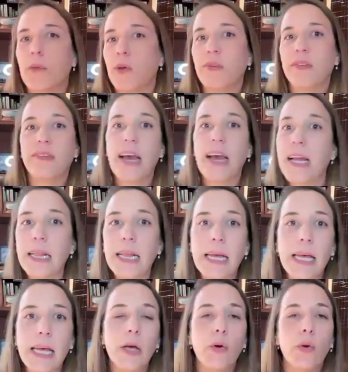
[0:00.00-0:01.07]

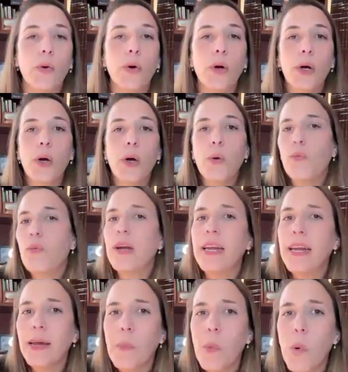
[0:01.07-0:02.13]
sailing or reading